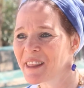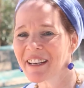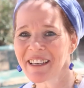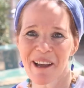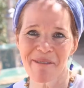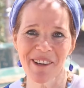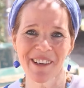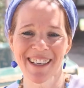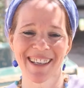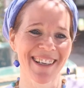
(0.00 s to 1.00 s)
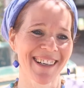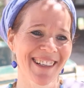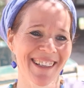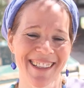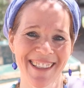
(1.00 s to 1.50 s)
think never in
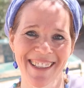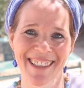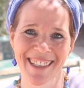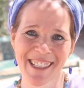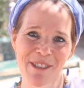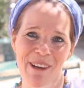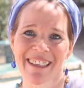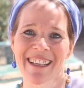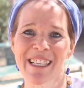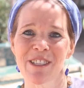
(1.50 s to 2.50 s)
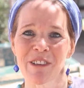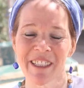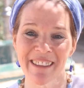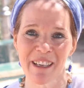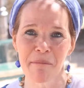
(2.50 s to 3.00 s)
Israeli
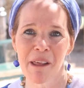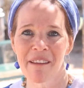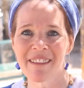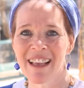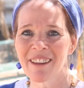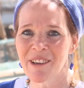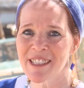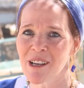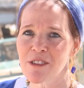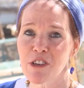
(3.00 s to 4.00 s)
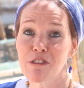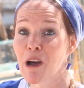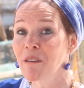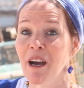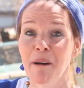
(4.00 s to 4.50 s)
history did a mother tell her soldier,
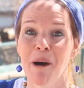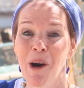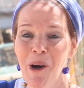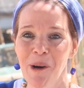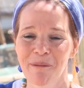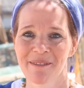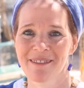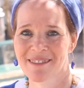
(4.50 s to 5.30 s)
"Don't come home